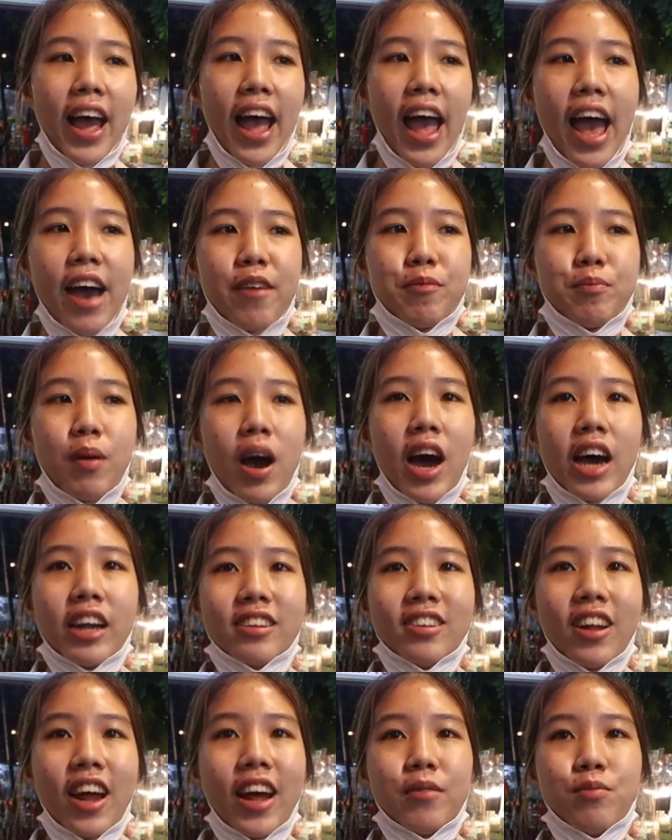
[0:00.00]
I have
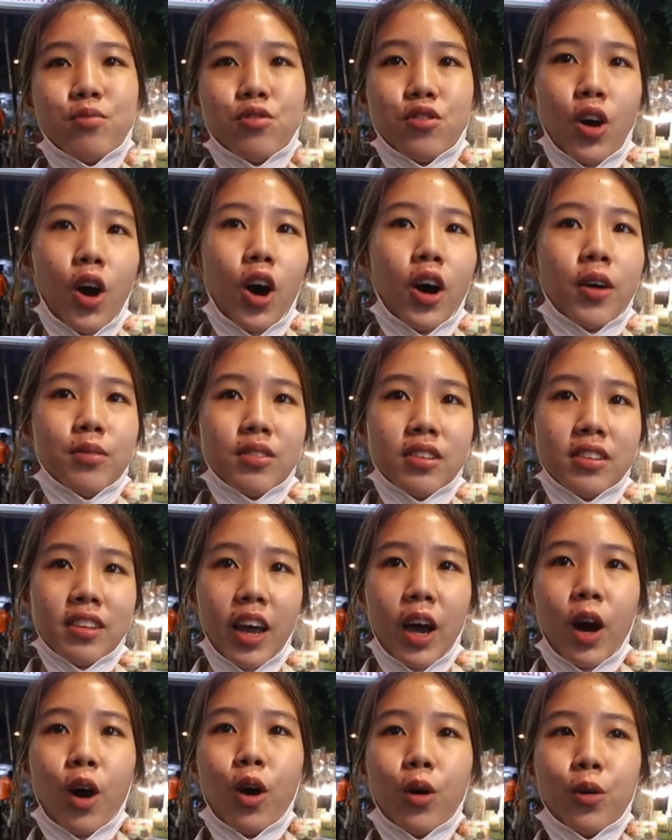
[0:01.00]
part time job,
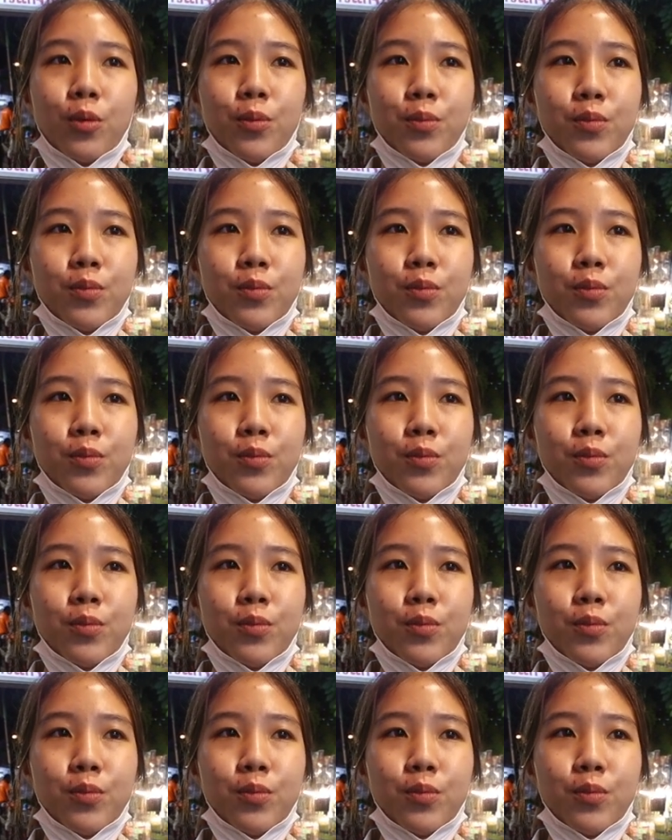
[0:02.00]
so.